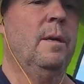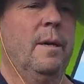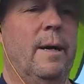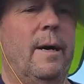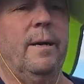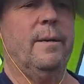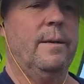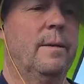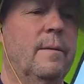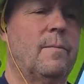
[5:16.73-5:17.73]
uh,
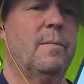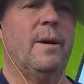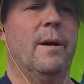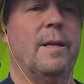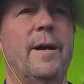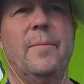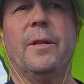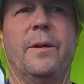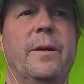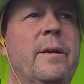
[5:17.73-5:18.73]
uh,
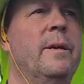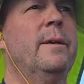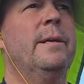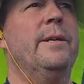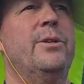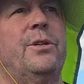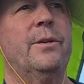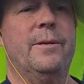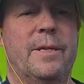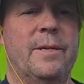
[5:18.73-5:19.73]
liability
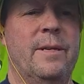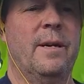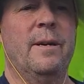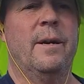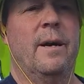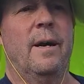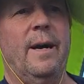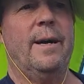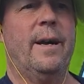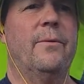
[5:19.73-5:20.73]
insurance.
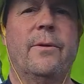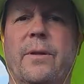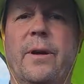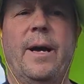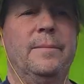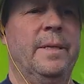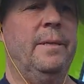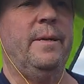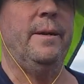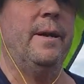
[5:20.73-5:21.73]
I got rid of that,
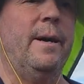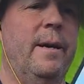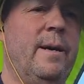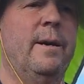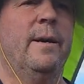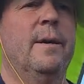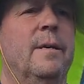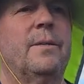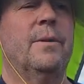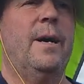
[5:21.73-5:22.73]
and uh,
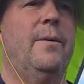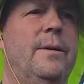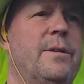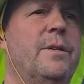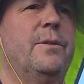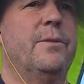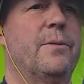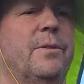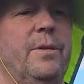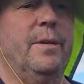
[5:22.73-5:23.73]
so now I just
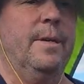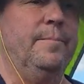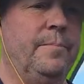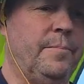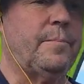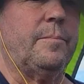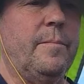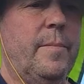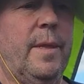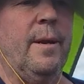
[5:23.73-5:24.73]
use the um,
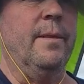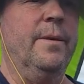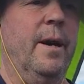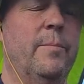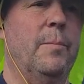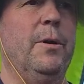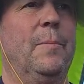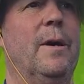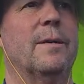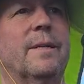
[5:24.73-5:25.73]
the automobile
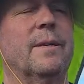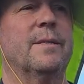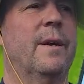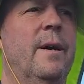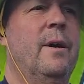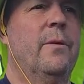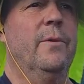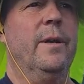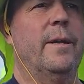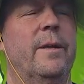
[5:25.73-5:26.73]
policy, because
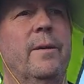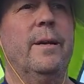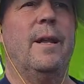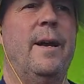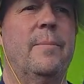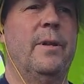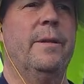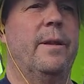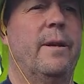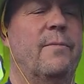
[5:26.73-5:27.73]
really the only
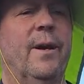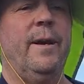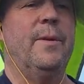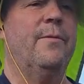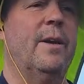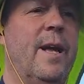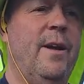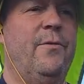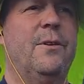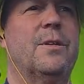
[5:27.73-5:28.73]
liability that I've got, I mean, if the
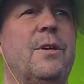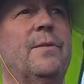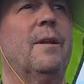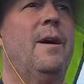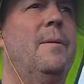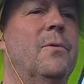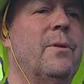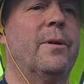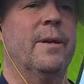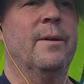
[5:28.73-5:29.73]
guy falls off the
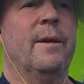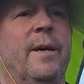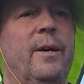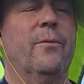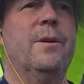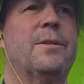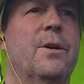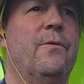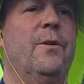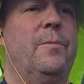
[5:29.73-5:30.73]
lawnmower and it runs
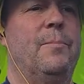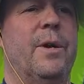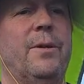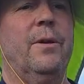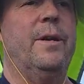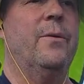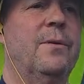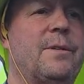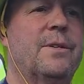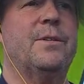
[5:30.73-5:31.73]
over him in my yard and he
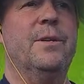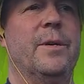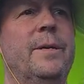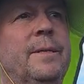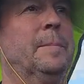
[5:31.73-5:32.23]
wants to sue me,